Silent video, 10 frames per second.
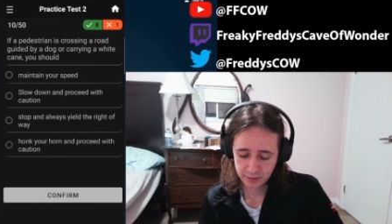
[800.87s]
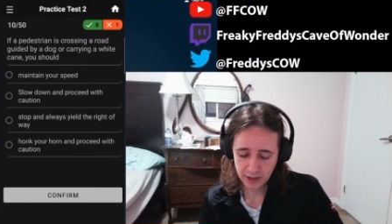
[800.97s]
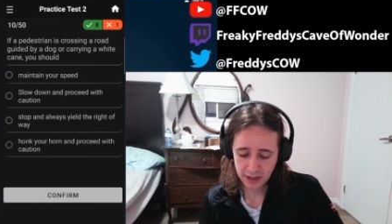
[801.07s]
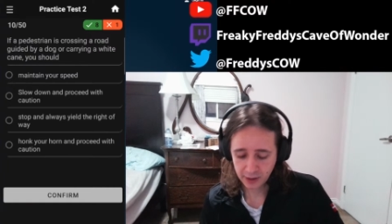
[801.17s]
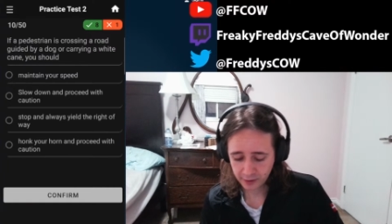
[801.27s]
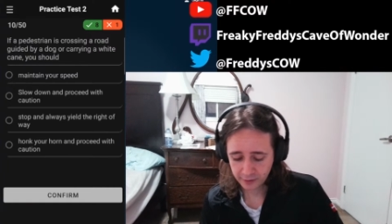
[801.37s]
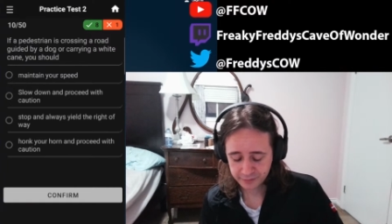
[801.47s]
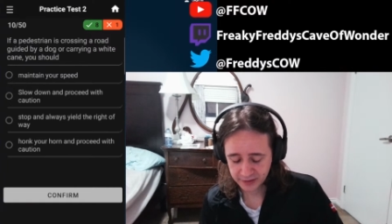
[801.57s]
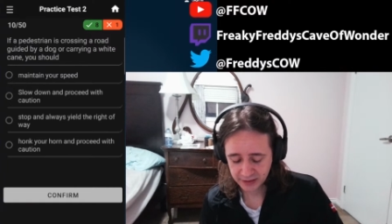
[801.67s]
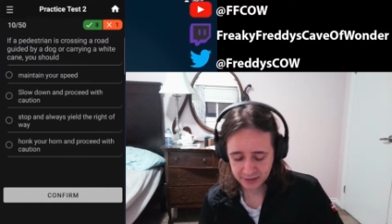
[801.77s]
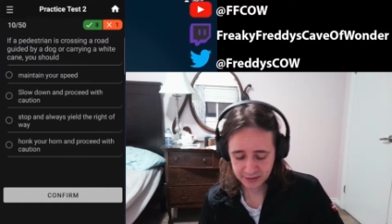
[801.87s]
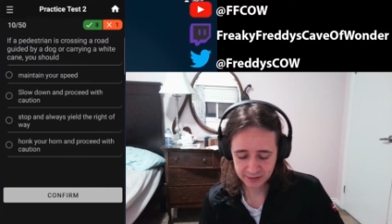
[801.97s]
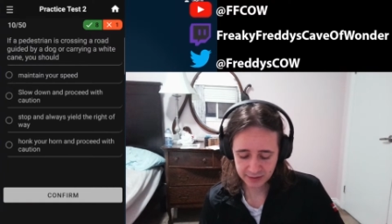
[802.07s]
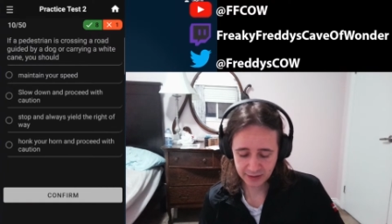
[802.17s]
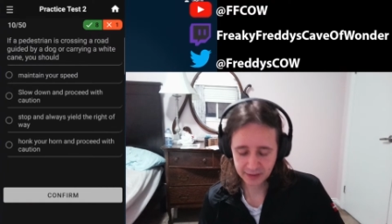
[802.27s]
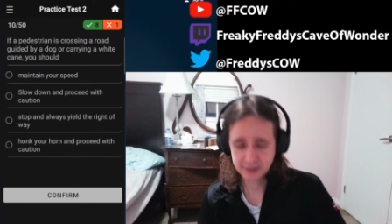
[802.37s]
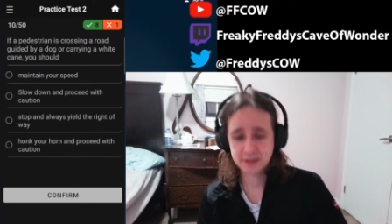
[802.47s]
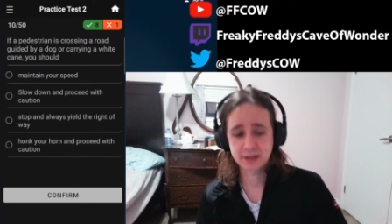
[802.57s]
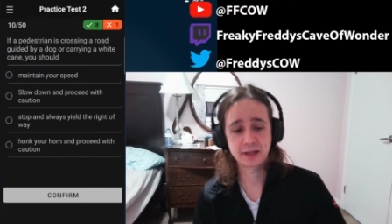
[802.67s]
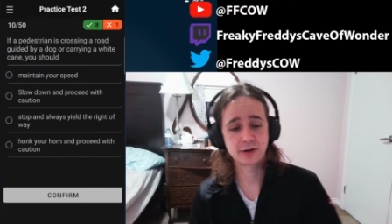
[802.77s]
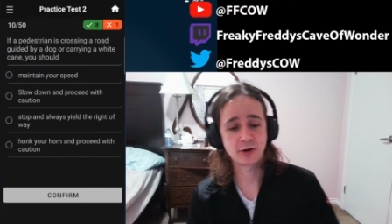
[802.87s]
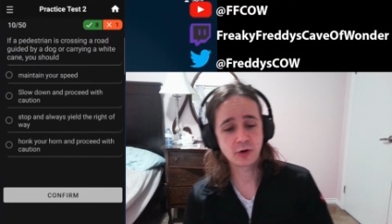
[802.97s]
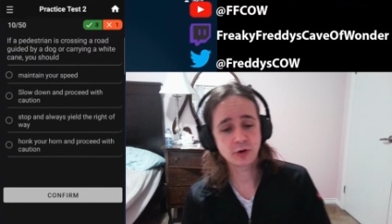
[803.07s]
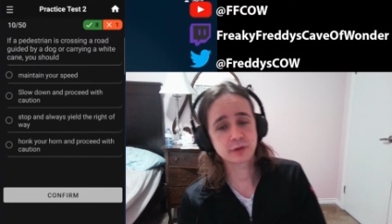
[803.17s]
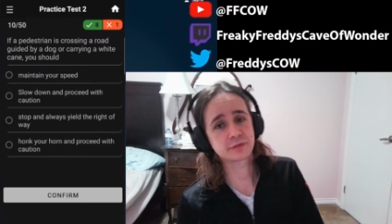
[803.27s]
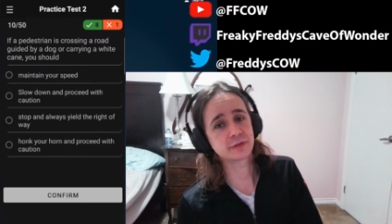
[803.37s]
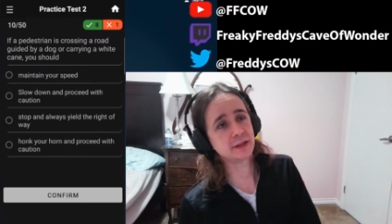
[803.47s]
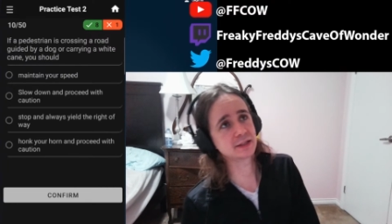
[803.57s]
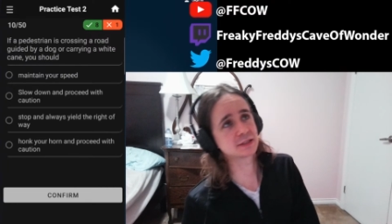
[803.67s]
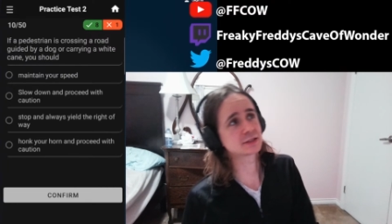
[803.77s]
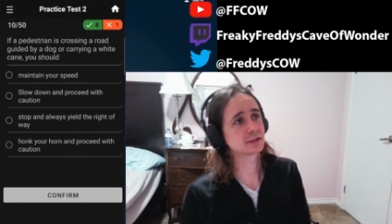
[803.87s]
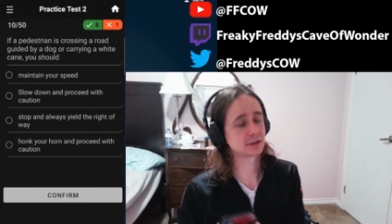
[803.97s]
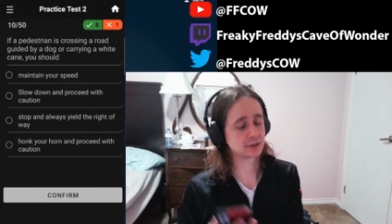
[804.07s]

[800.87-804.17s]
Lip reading: I love that there's in all of these,